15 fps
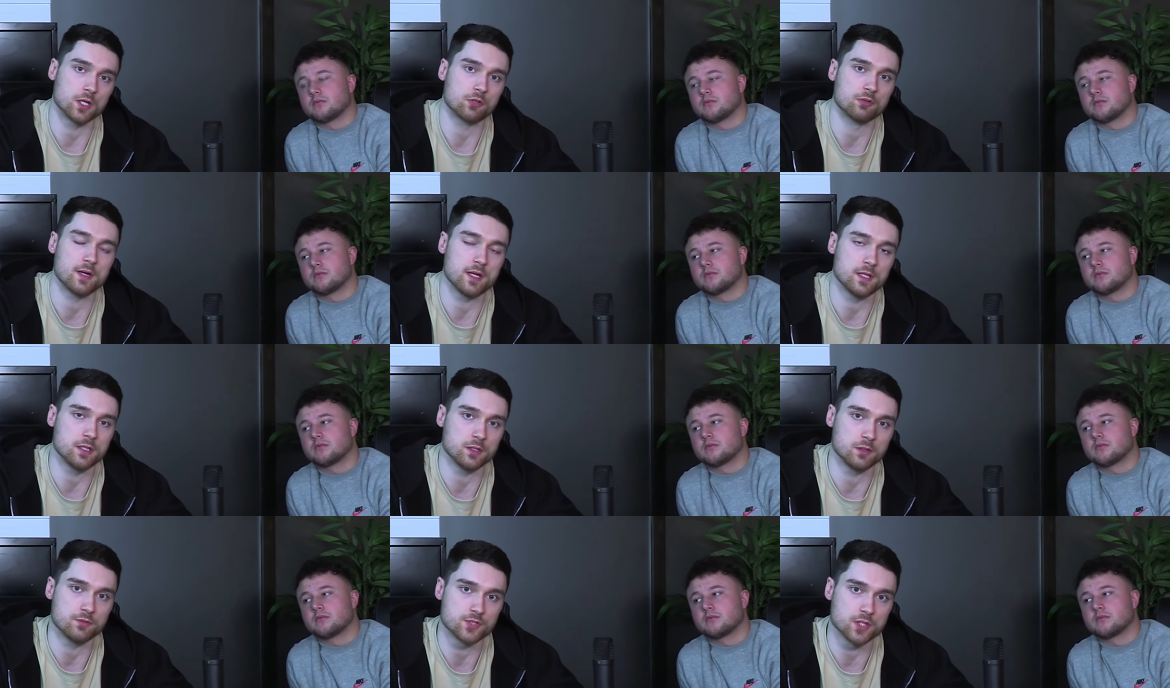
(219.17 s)
Speaker 1: a creator
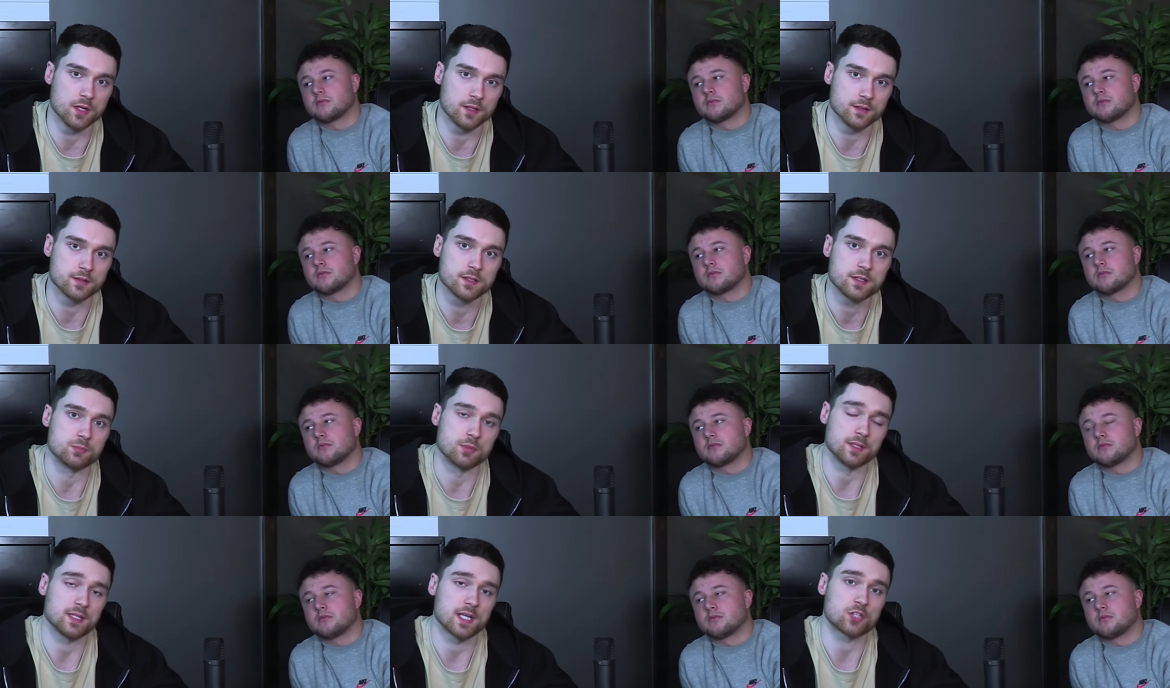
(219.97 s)
that you've signed,
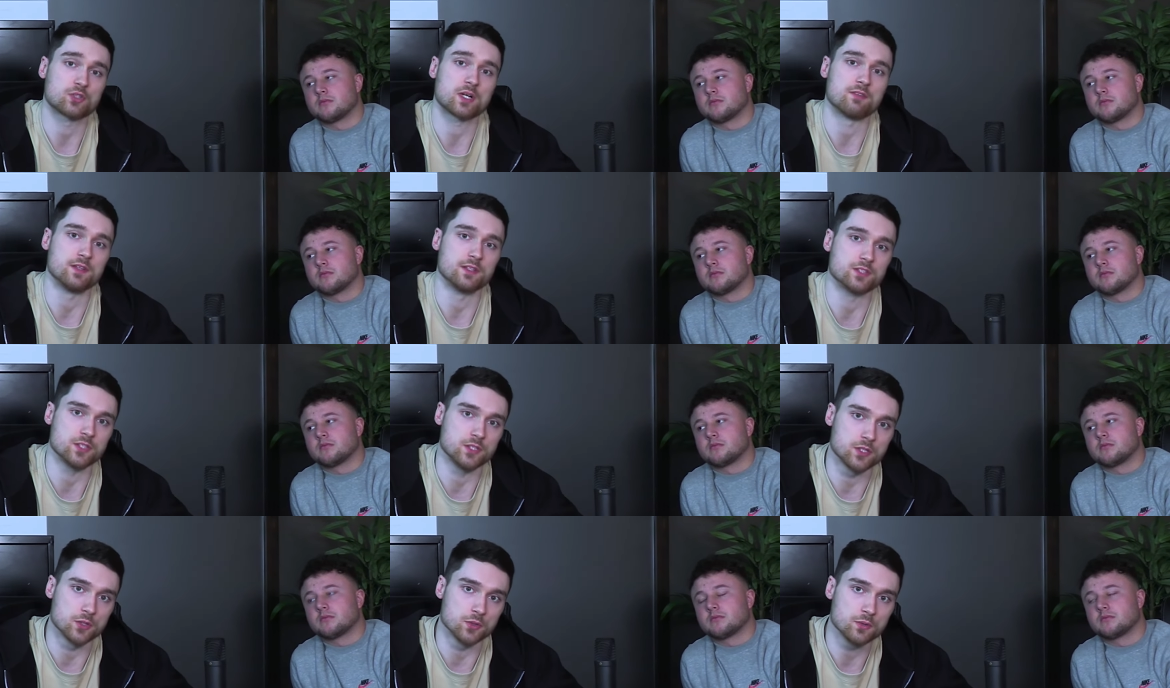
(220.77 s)
to bring that traffic
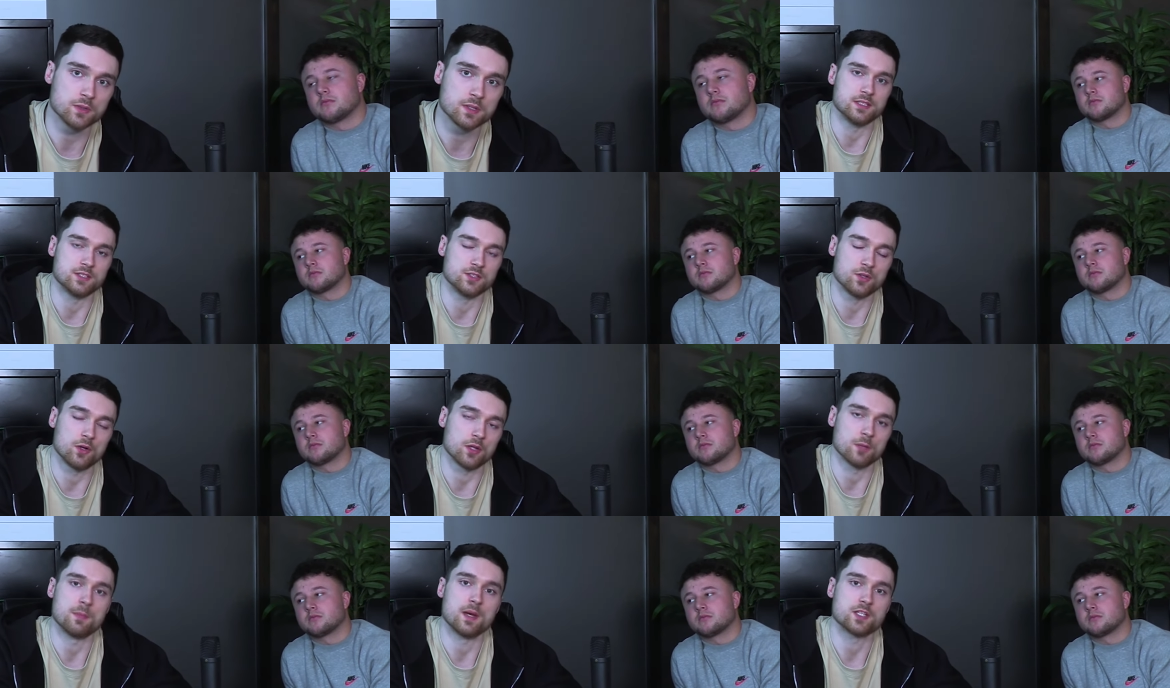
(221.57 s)
to you is
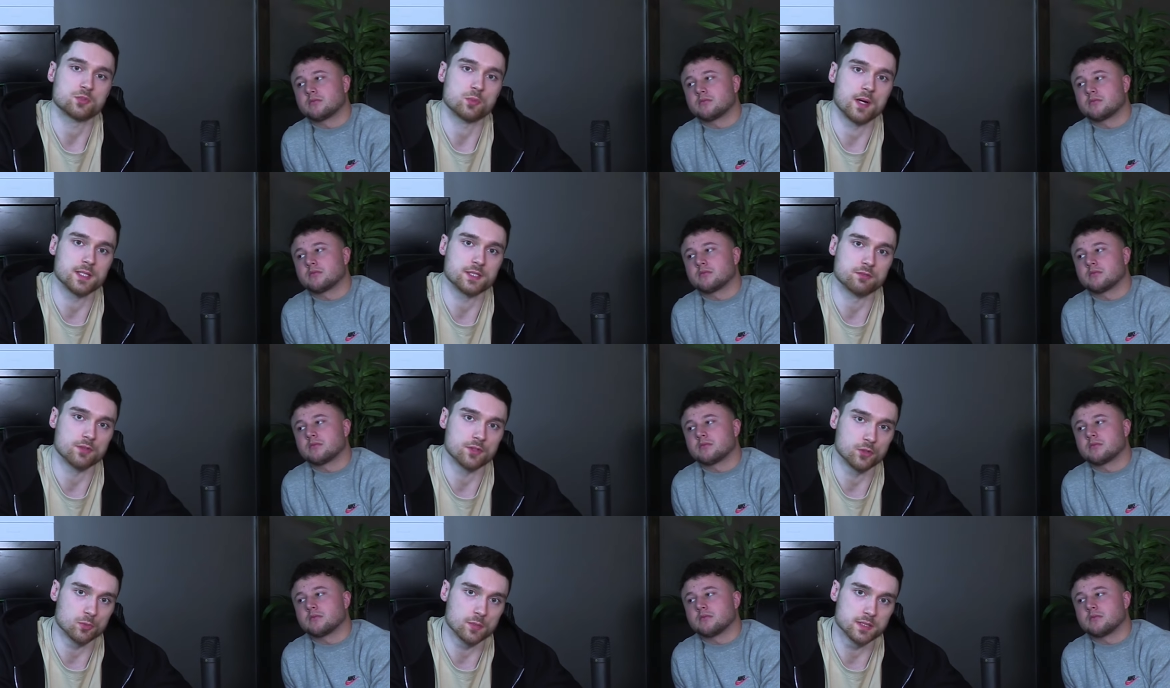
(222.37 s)
not the best way to
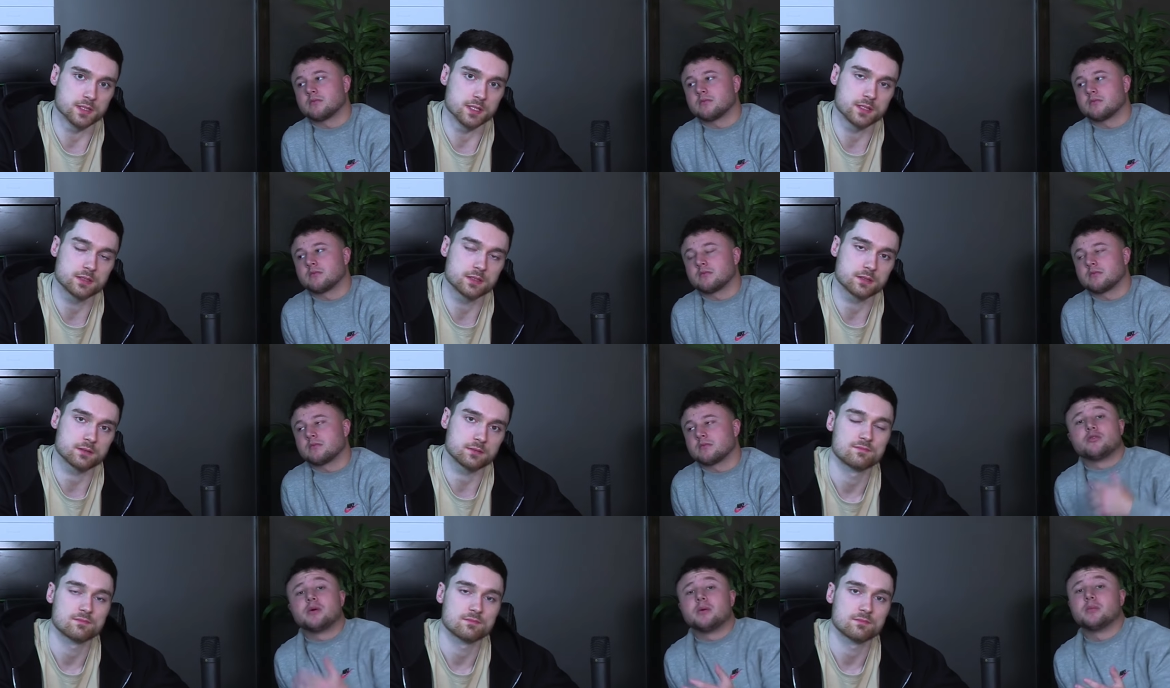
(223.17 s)
run your business.
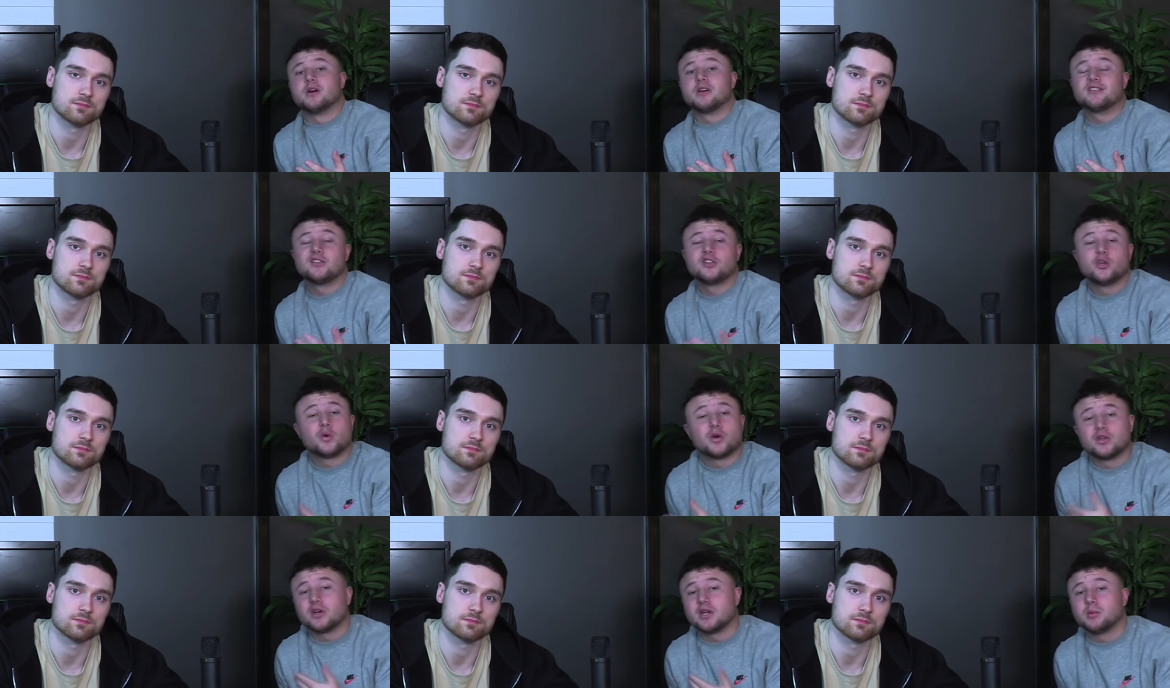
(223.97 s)
Remember,
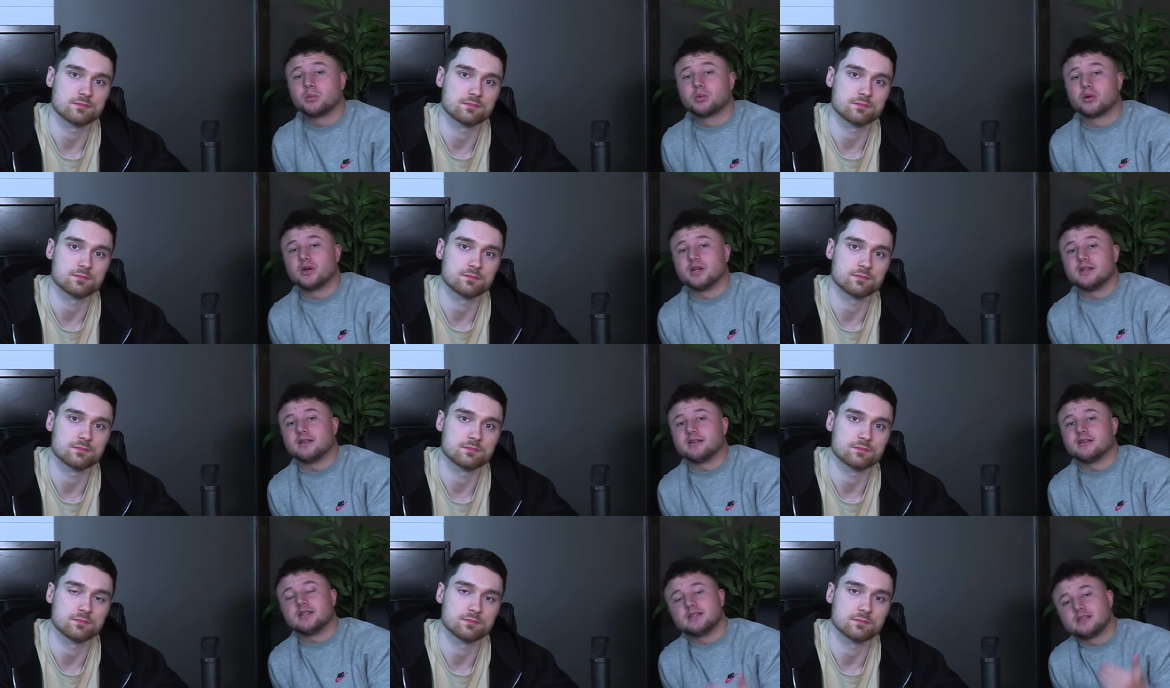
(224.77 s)
you are not
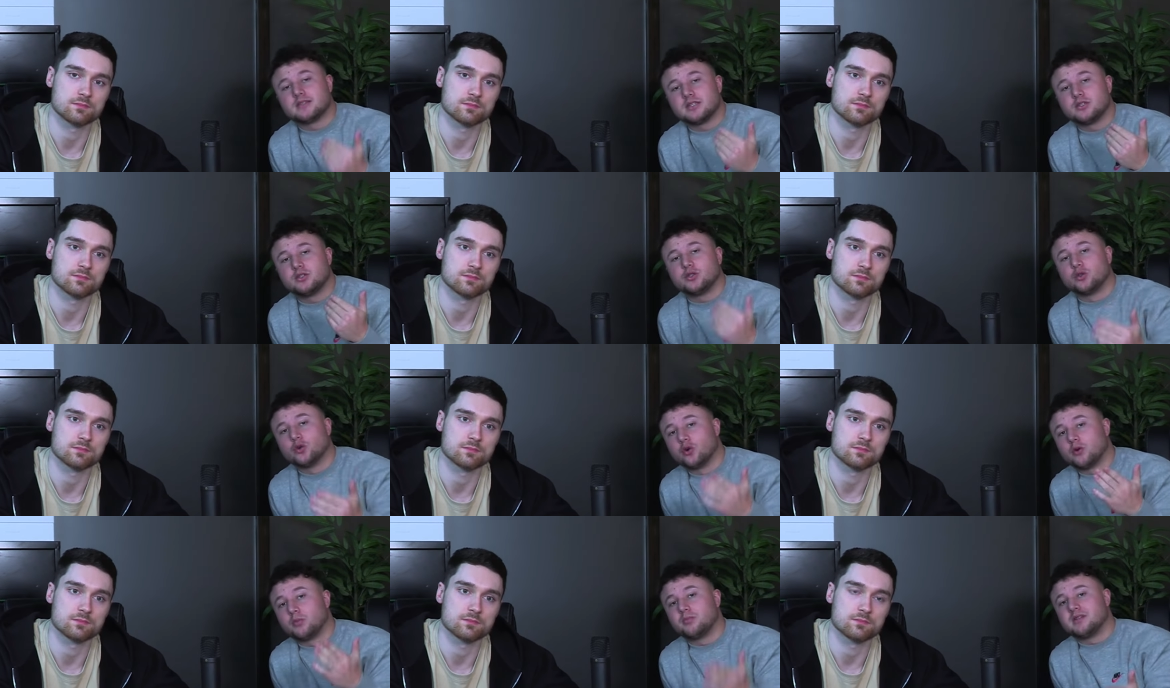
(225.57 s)
Speaker 2: employed. This is your